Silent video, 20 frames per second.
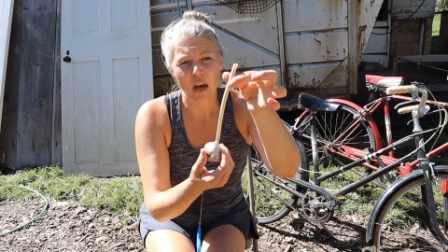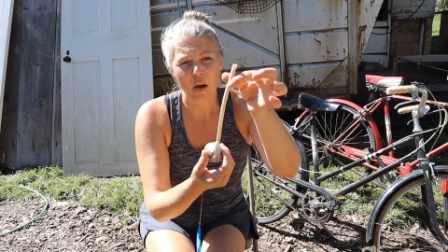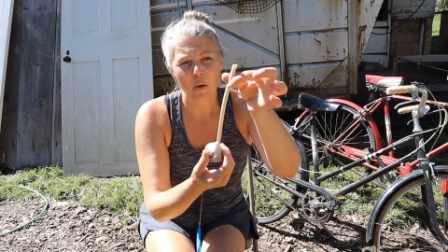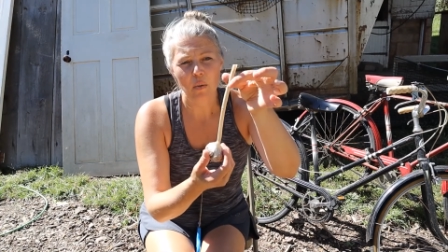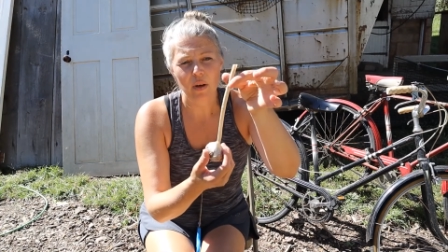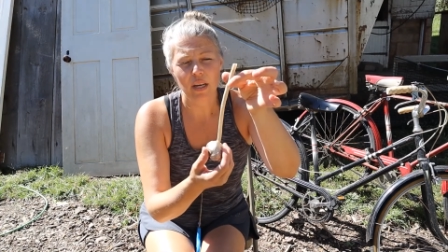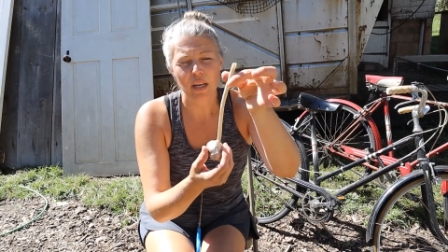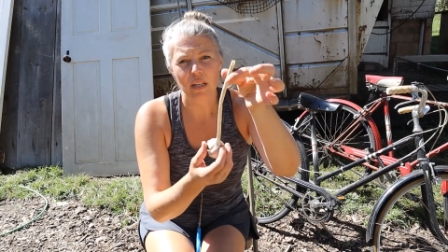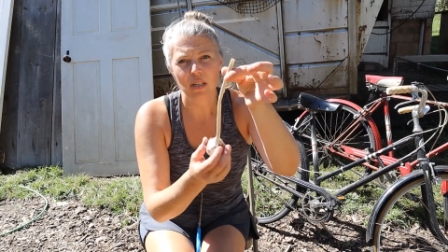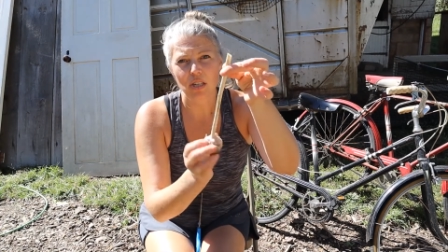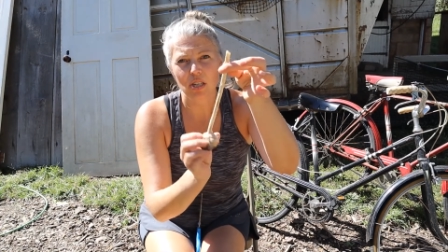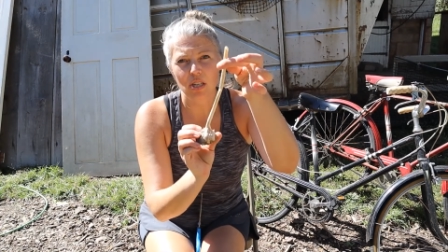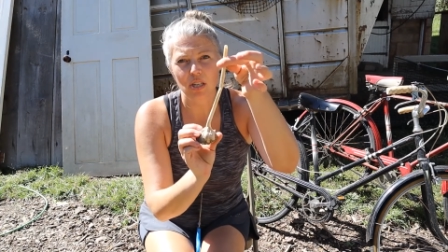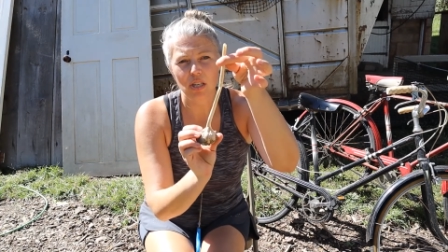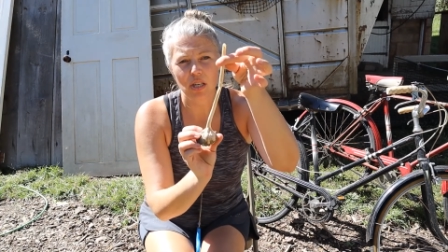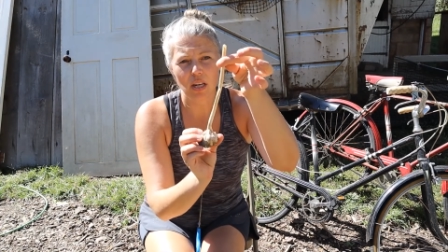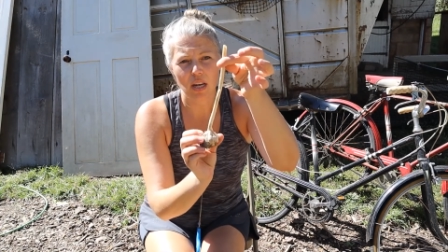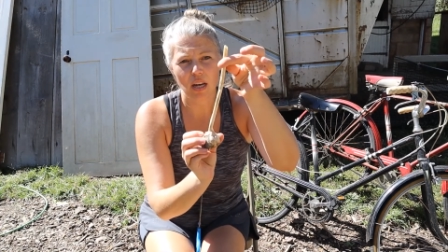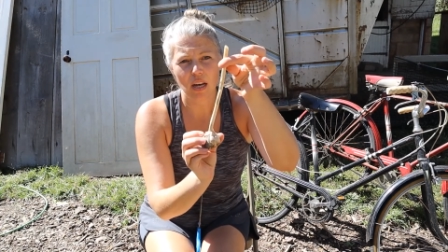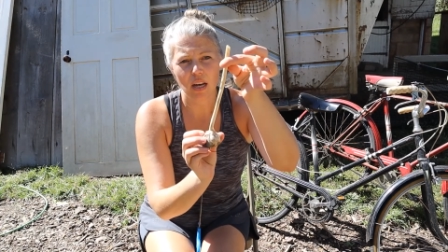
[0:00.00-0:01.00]

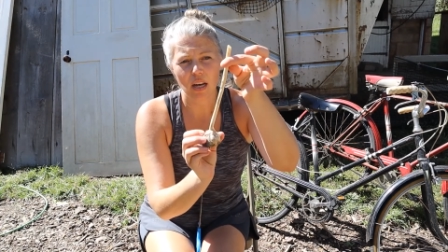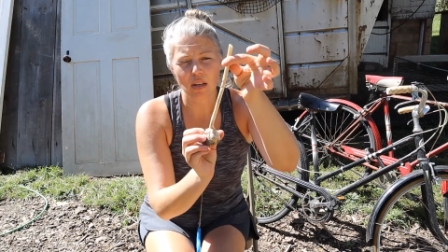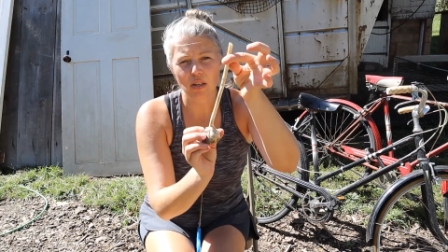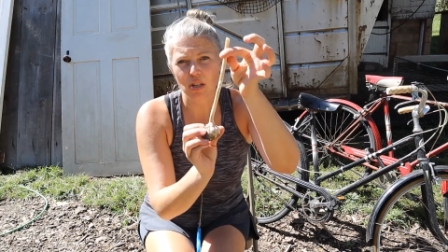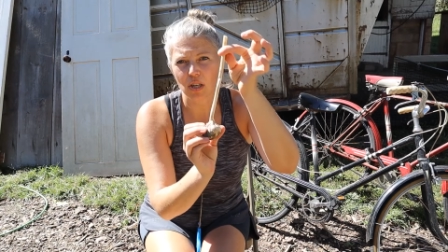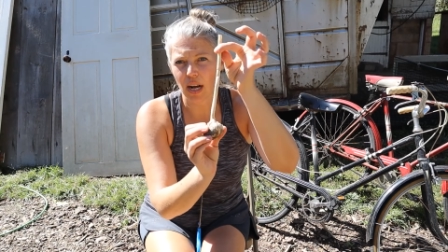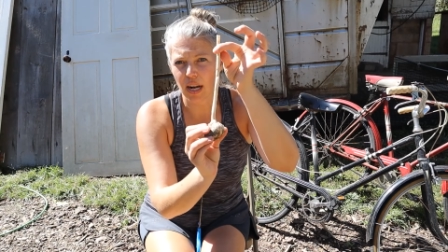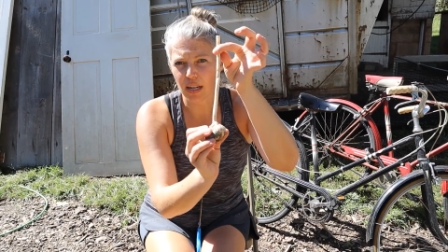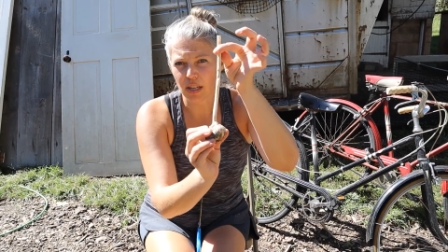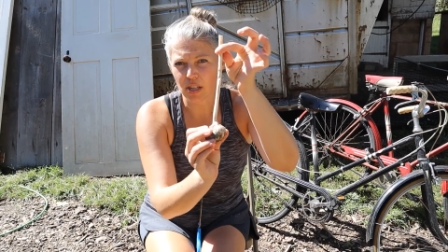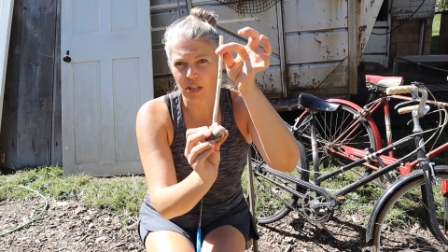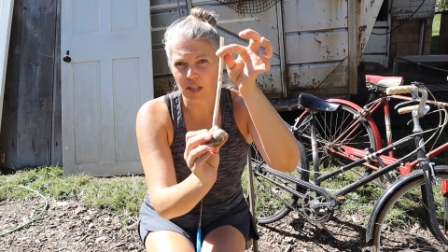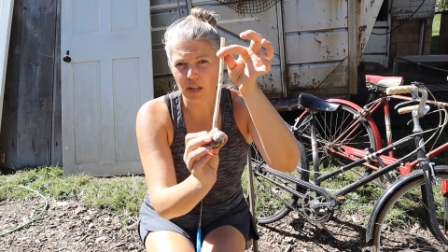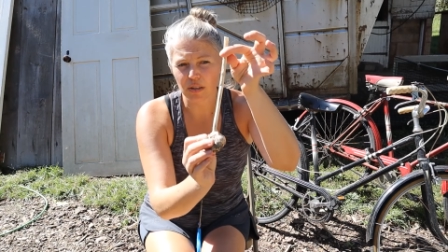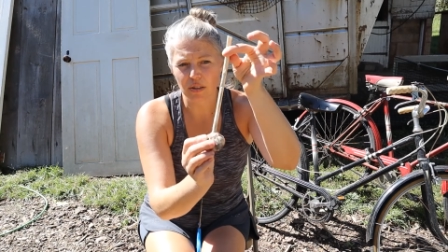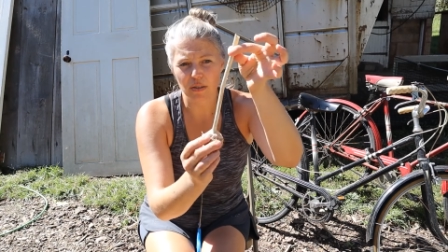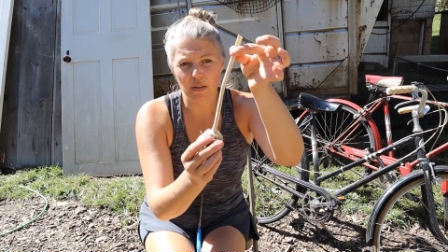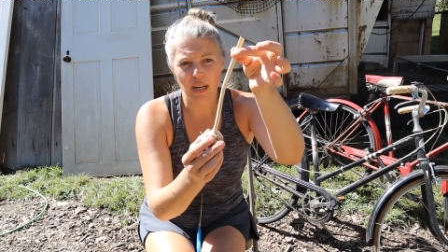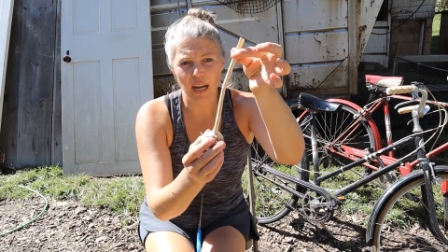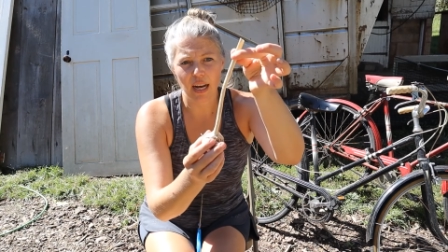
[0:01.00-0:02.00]
which I'll try to show
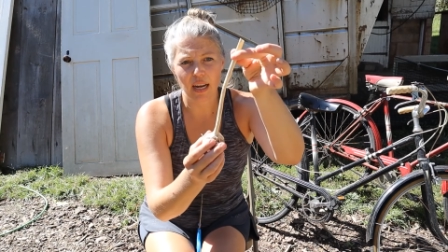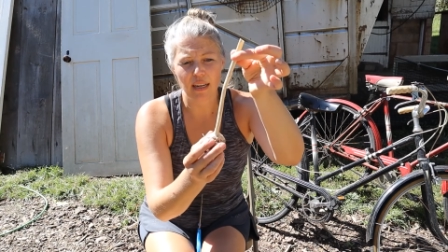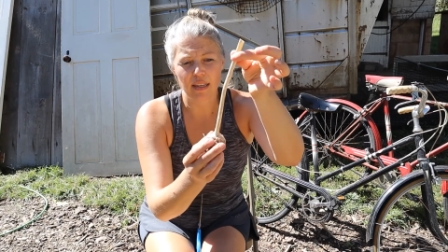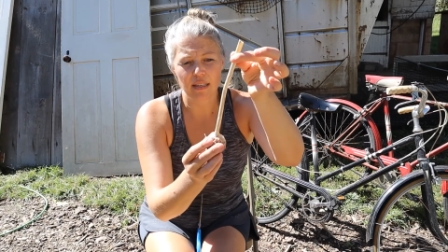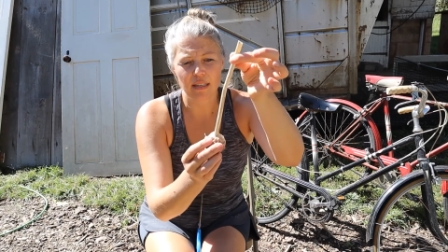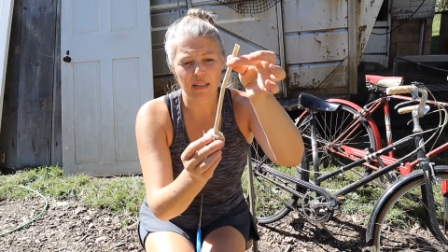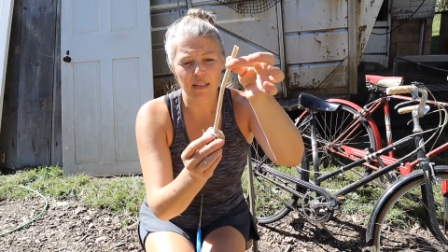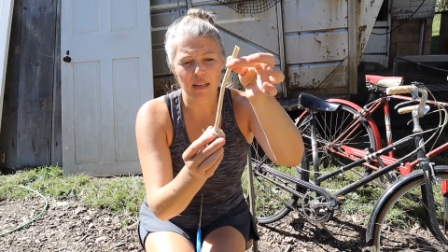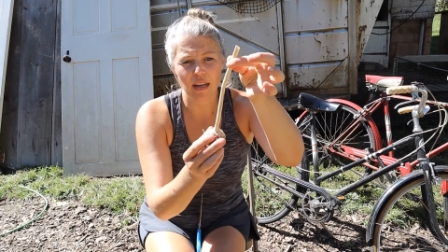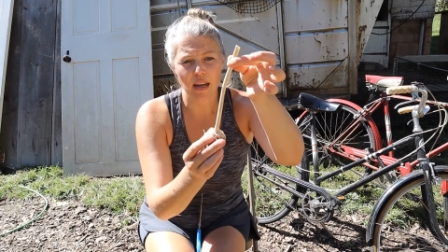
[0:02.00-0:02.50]
you guys.